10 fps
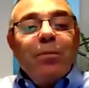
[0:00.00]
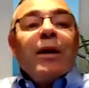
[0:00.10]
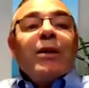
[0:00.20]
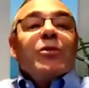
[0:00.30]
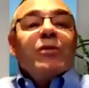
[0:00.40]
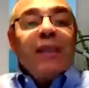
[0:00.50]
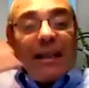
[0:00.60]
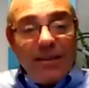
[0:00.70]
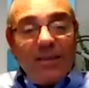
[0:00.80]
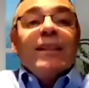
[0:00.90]
part of
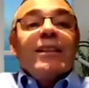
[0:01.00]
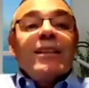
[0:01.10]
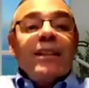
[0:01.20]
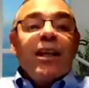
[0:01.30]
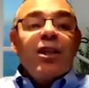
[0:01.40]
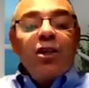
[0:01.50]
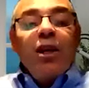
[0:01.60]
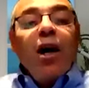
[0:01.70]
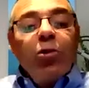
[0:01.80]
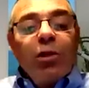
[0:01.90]
that stage
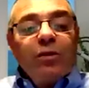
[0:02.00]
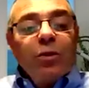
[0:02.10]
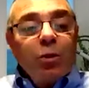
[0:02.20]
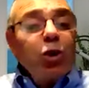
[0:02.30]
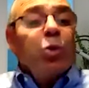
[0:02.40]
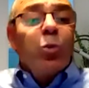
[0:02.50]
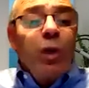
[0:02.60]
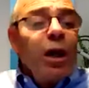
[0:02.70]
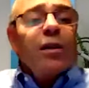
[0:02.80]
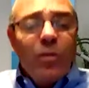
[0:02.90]
in our evolution.
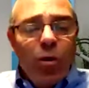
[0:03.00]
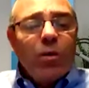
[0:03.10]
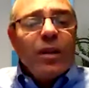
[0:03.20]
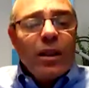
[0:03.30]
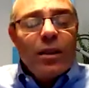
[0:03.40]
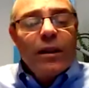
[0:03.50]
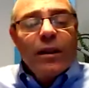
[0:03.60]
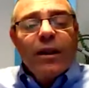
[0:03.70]
We are evolving,